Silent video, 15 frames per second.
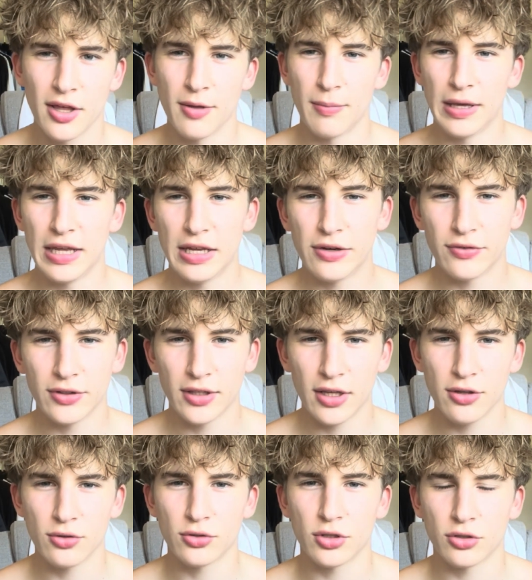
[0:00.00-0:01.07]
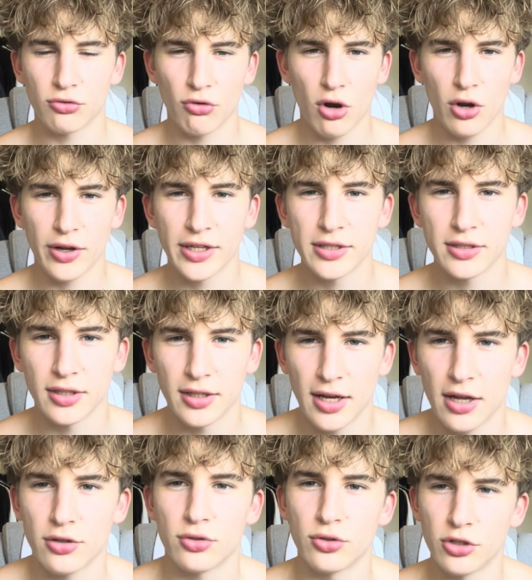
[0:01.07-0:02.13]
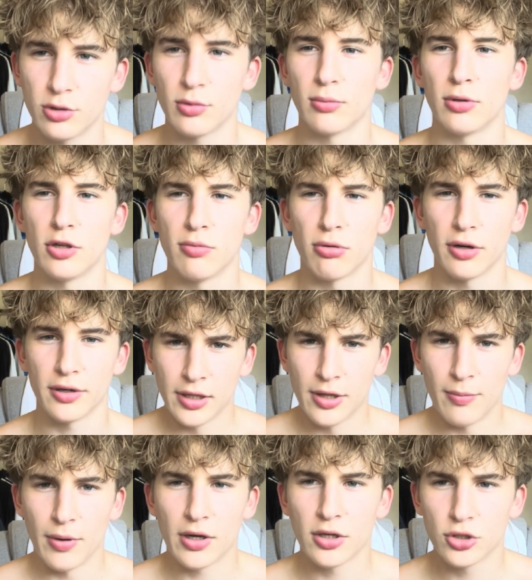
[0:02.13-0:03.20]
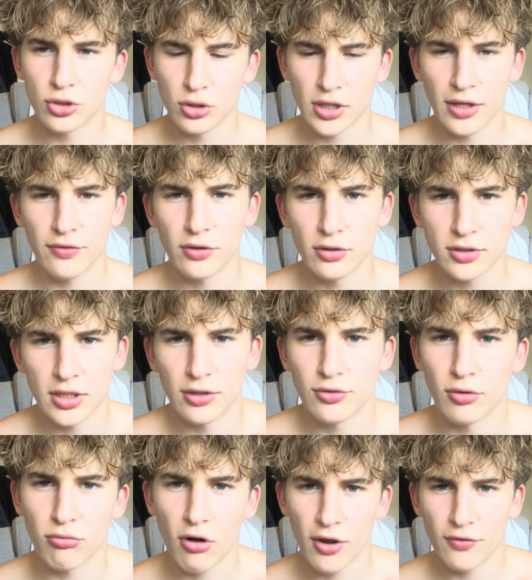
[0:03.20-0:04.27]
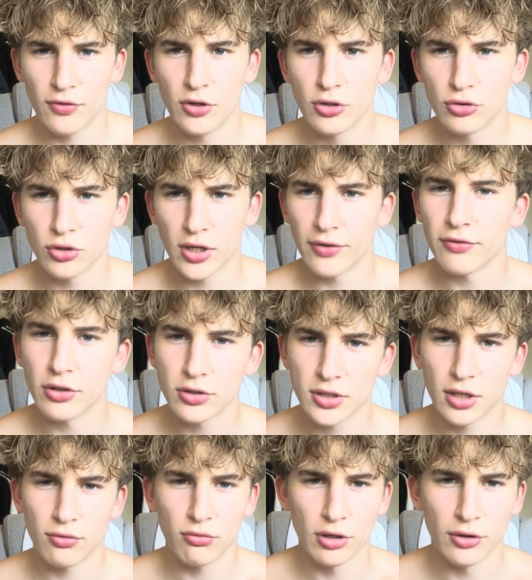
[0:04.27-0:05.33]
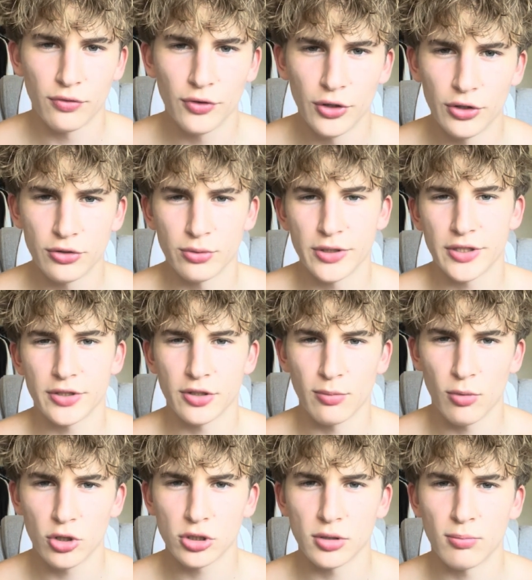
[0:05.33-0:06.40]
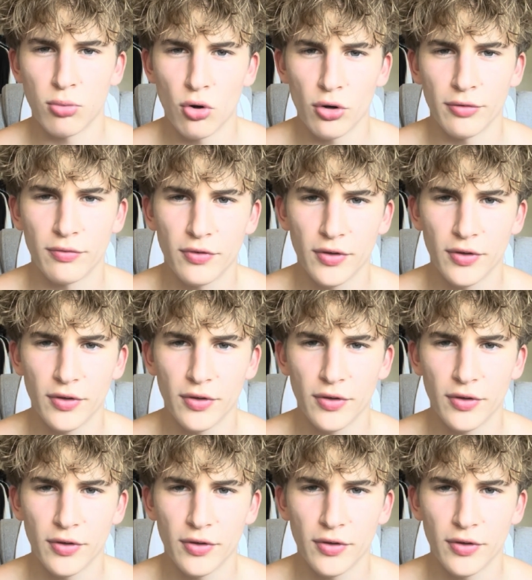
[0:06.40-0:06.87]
But even then, you're just growing into the natural human blueprint because you're giving yourself the right foods, you're giving yourself real foods, which is the most important